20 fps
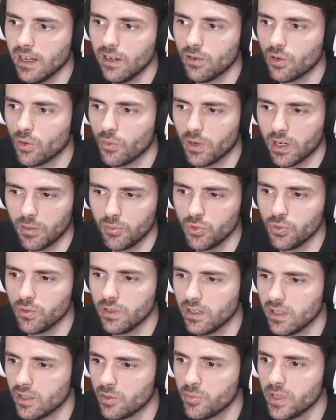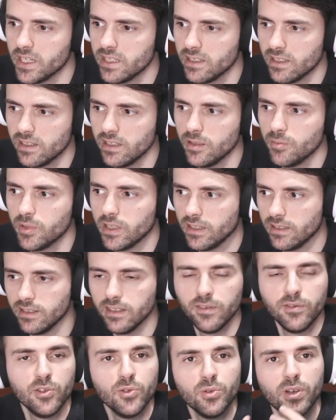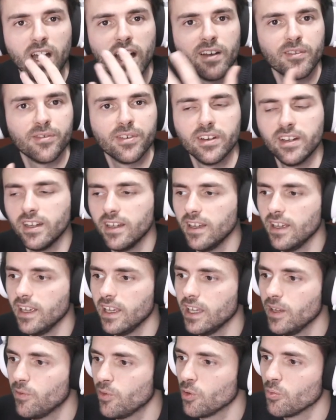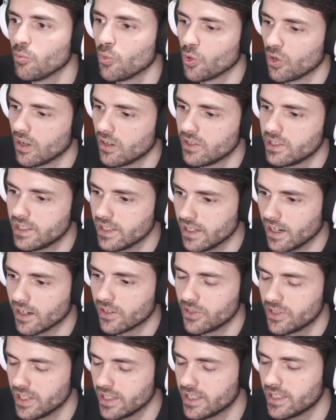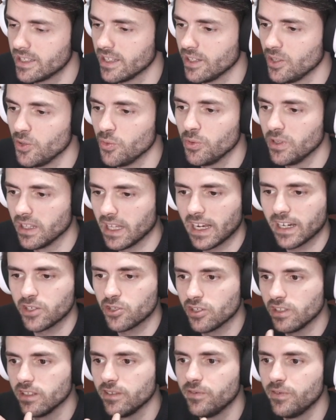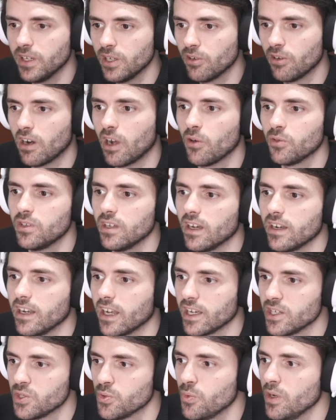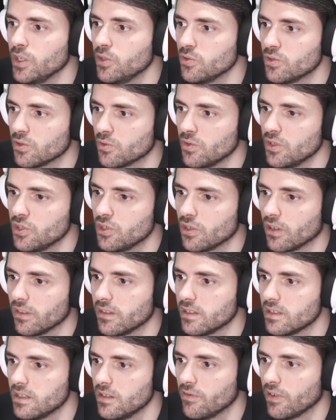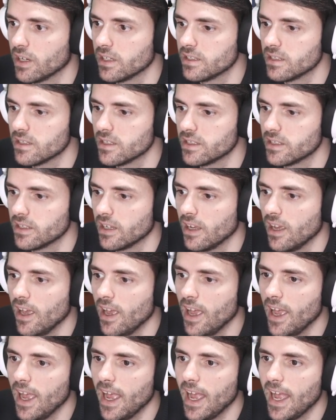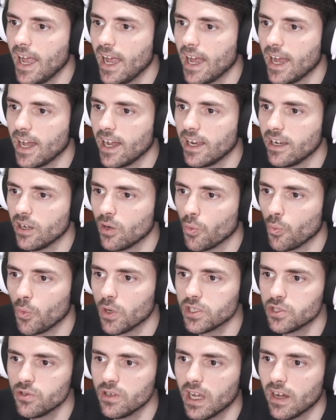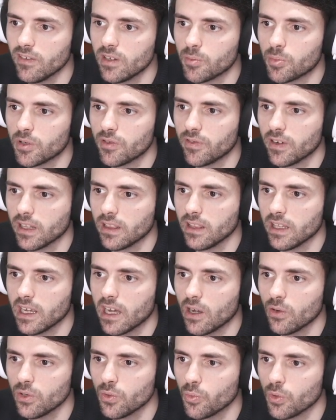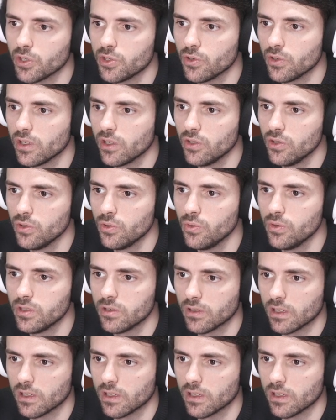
don't know what I'm doing here basically, but if you're more artistic, you will actually figure out a nice way to screenshot these devices. And once you have the perfect layout, what you can do is you